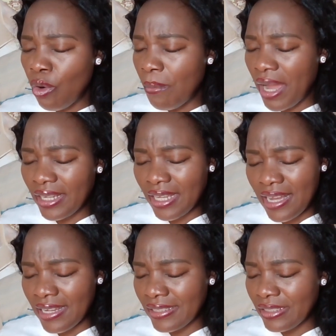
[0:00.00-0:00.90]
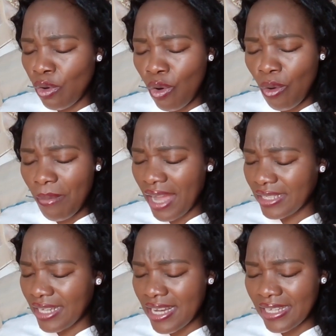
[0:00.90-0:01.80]
Oh my God, oh
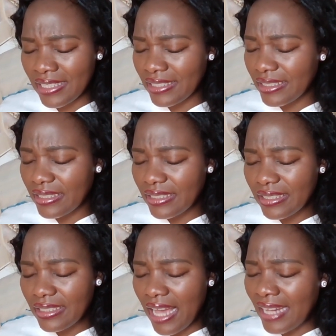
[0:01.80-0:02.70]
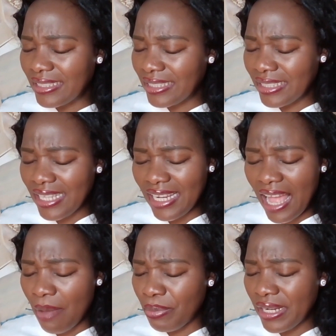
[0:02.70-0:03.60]
my God. I see it
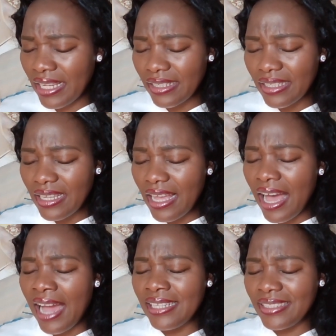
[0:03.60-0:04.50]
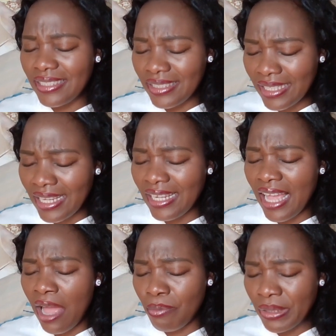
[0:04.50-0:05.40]
happening. I see it
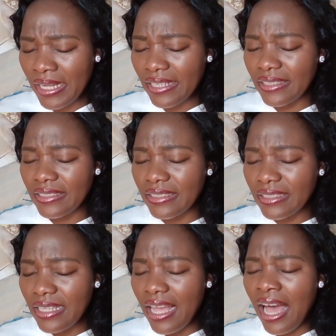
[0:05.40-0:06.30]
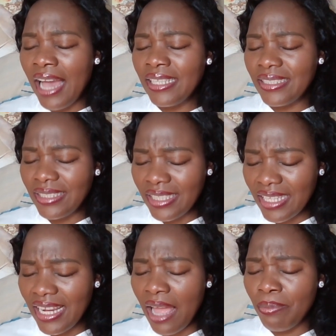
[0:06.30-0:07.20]
happening. I
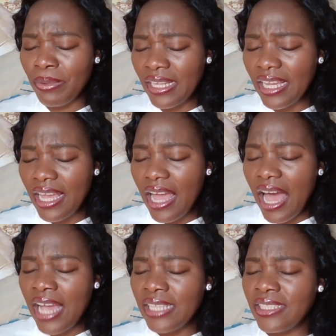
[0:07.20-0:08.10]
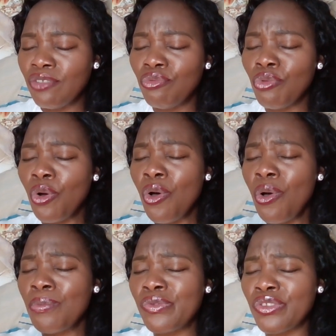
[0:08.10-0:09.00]
see it happening. I see
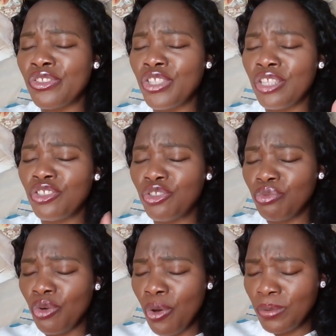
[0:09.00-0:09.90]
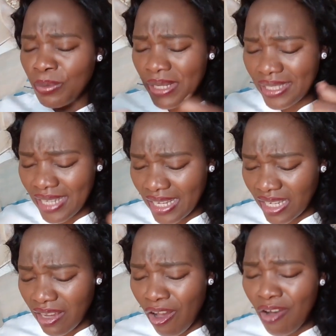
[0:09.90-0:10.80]
robes, judges' robes being
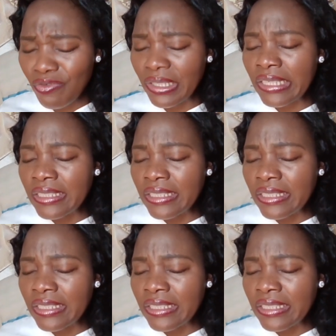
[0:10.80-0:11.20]
taken off